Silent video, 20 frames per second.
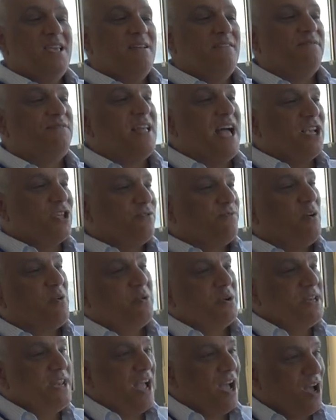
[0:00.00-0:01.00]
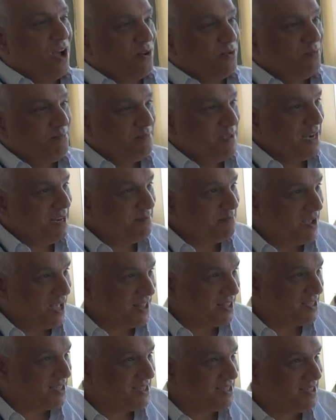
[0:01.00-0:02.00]
Flash forward now many
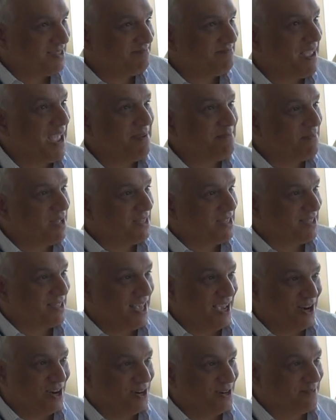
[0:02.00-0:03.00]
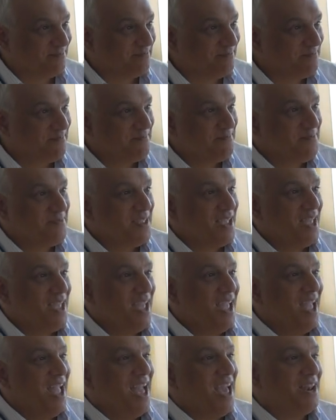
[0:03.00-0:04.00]
months, 8 months later,
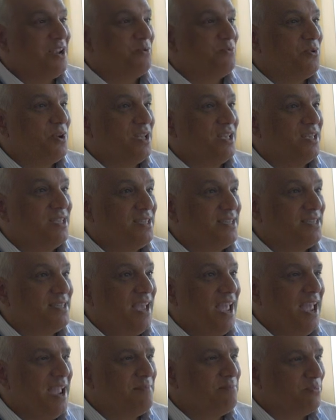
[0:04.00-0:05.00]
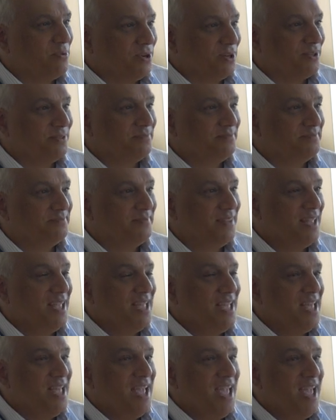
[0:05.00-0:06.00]
and it was April,
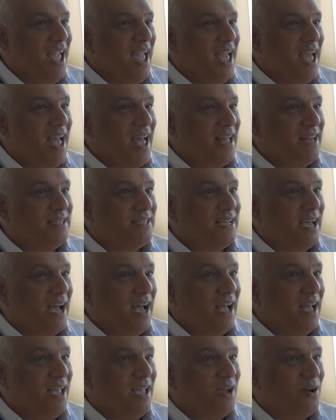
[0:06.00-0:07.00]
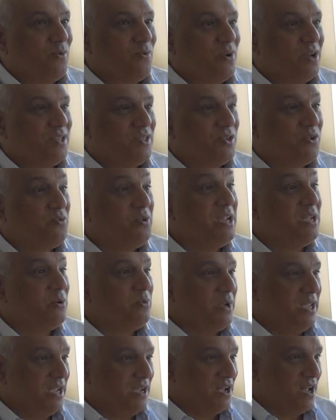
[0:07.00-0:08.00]
and it was Greek
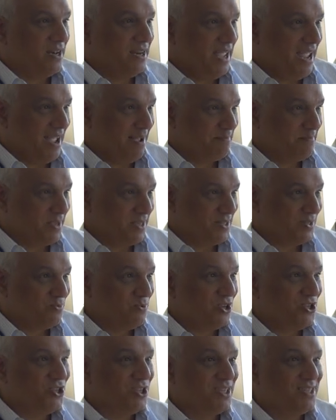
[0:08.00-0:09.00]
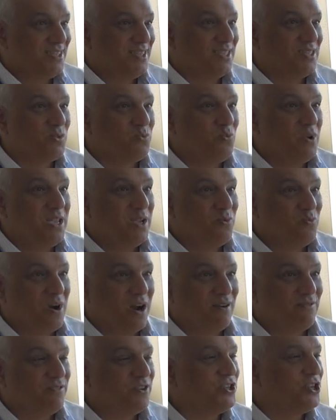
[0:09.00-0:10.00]
Week on campus, which is this week
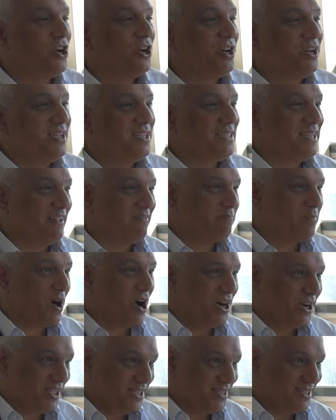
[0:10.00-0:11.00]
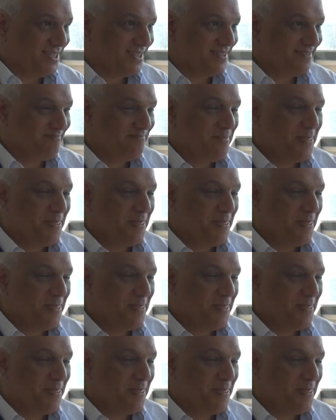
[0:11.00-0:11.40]
where fraternities have parties.